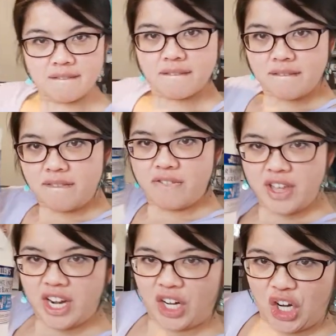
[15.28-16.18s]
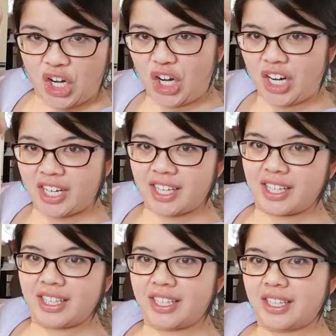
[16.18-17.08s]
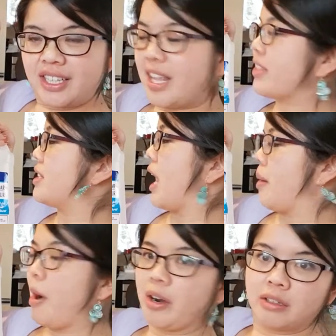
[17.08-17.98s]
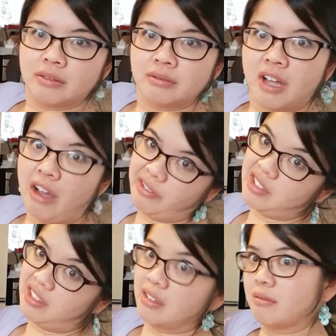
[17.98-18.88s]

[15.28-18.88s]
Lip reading: vinegar. Not the entire bottle, obviously.